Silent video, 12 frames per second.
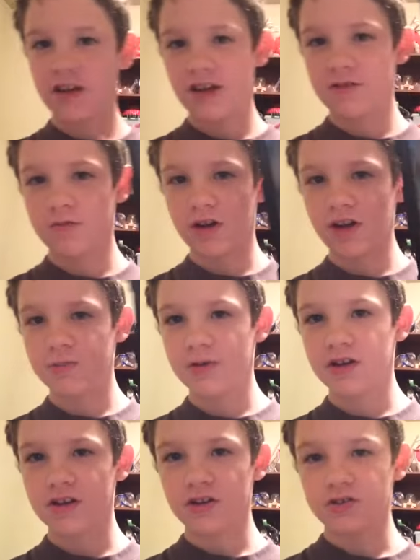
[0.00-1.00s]
have my
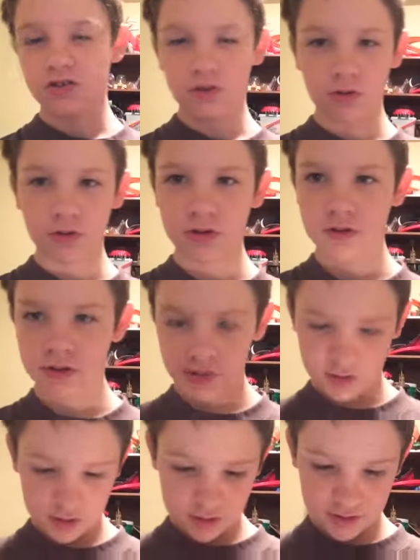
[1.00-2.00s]
iPad here so
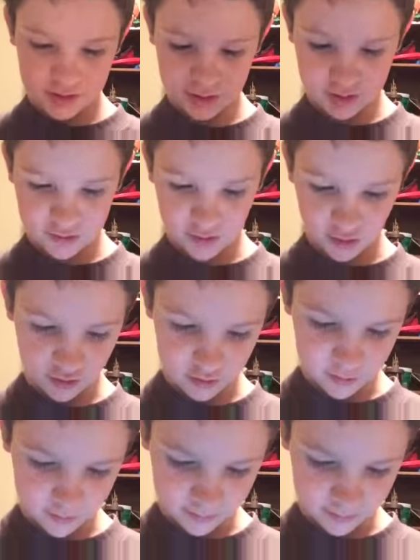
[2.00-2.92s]
let's get started.